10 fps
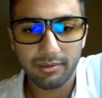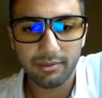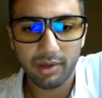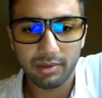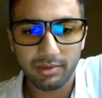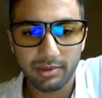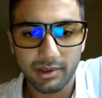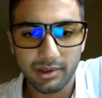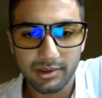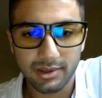
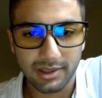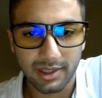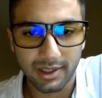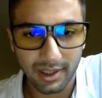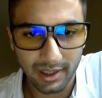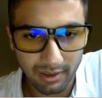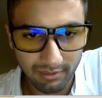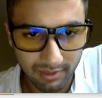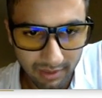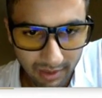Probably since I can't
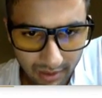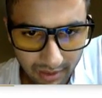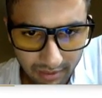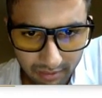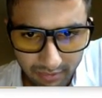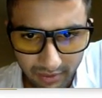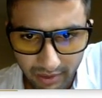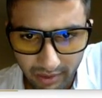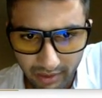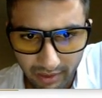even
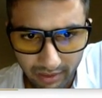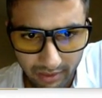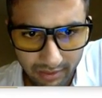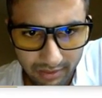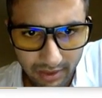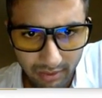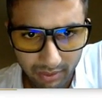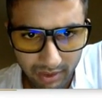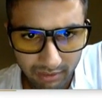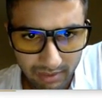figure out I
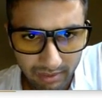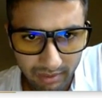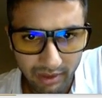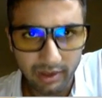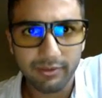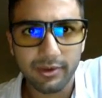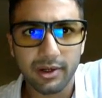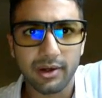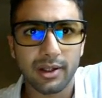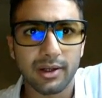wouldn't even be able to
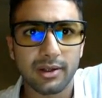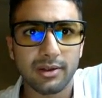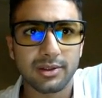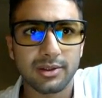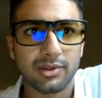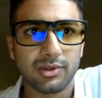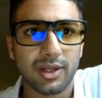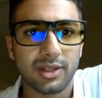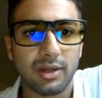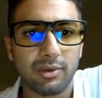figure out how to do this. So that's
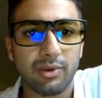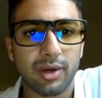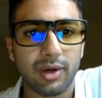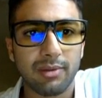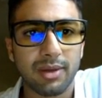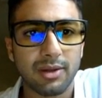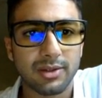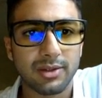why I would recommend using a